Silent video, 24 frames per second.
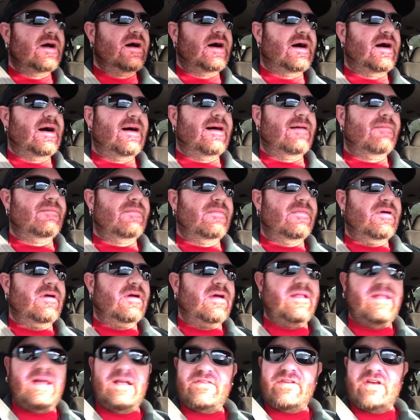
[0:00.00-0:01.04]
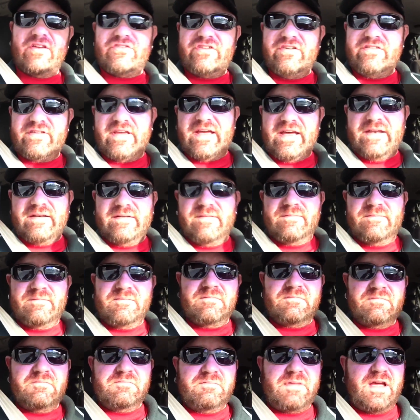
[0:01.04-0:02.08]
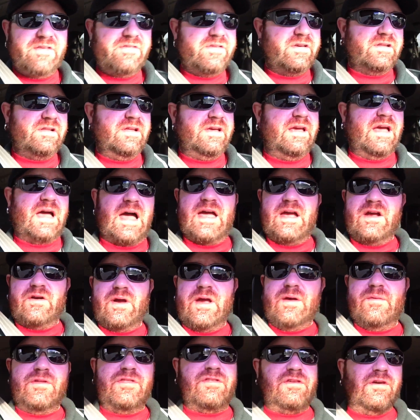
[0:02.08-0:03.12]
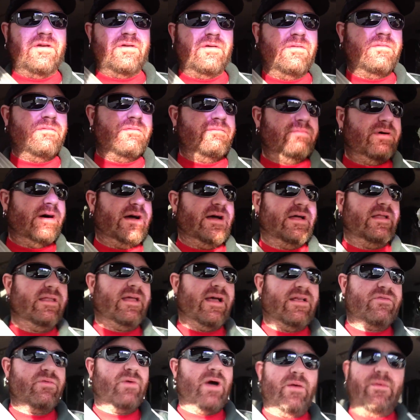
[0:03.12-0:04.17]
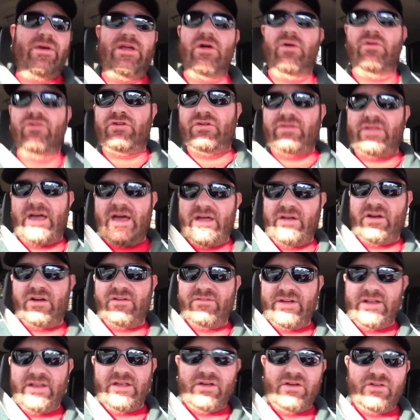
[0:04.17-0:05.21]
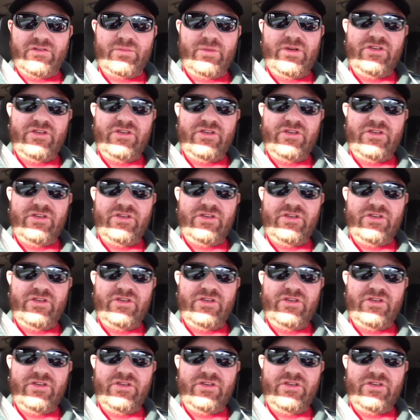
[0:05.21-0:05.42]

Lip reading: And that's all she said. Basically, I agree with you, but that's why we don't do that in our videos.